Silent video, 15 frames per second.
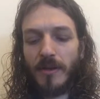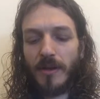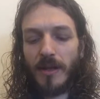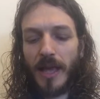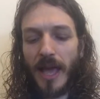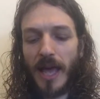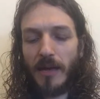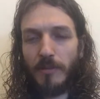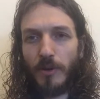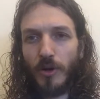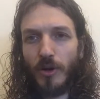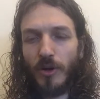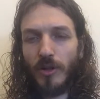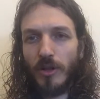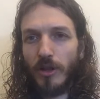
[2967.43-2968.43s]

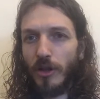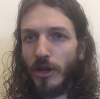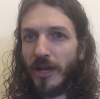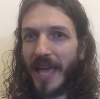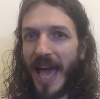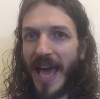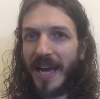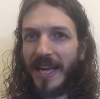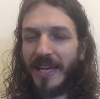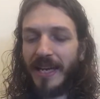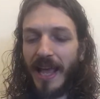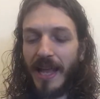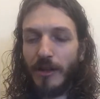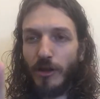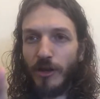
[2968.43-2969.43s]
edible, look at it
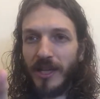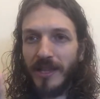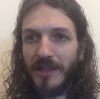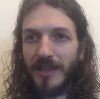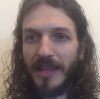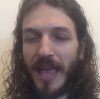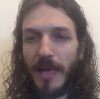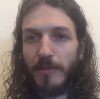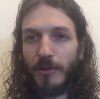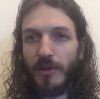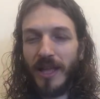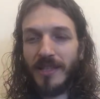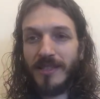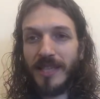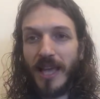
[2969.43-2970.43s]
and look at the label
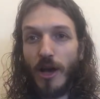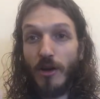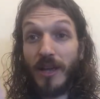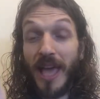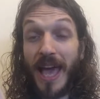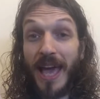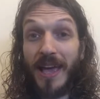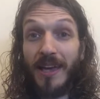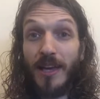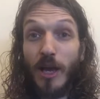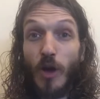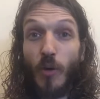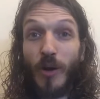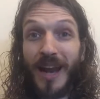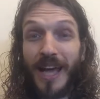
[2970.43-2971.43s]
and say, okay,
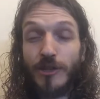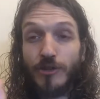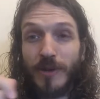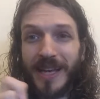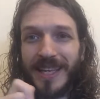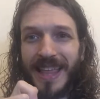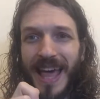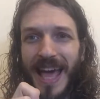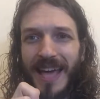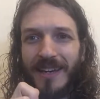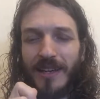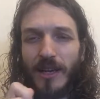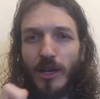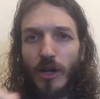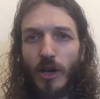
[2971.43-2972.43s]
would I drink that?
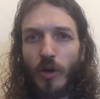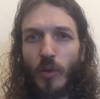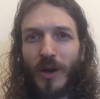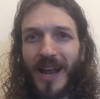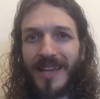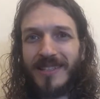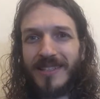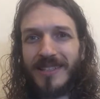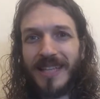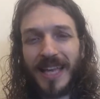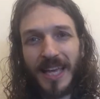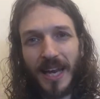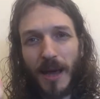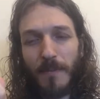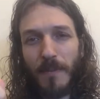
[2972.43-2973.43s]
Would I stick
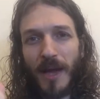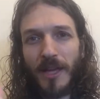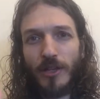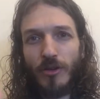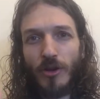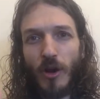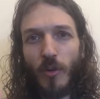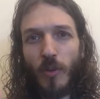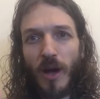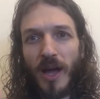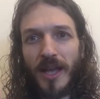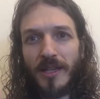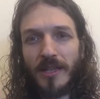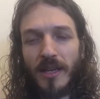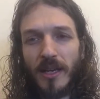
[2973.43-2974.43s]
it up my you-know-what?